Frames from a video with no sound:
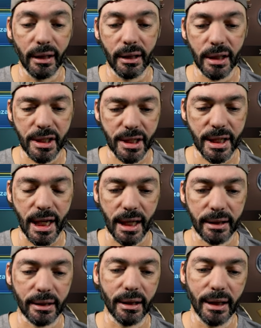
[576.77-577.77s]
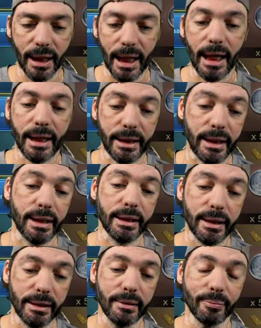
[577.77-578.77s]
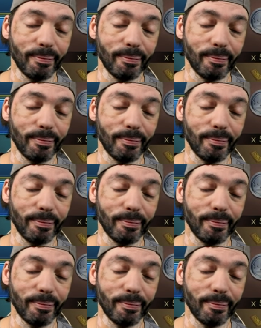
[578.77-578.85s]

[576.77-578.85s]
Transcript: I just got, I needed,